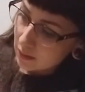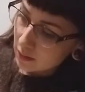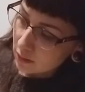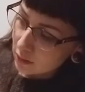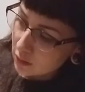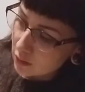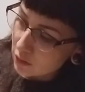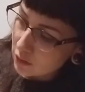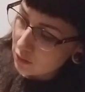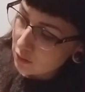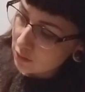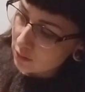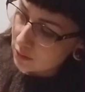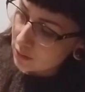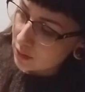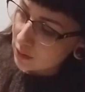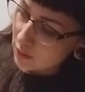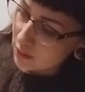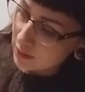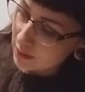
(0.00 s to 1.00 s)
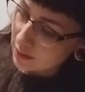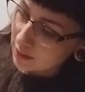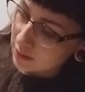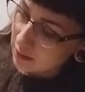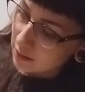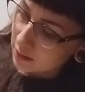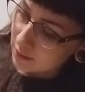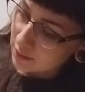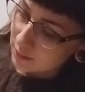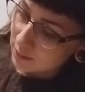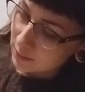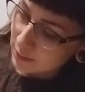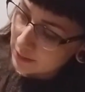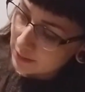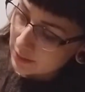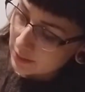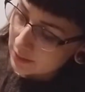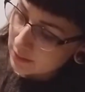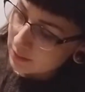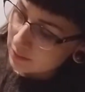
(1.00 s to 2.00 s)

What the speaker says: "Could you go to the garden, please?"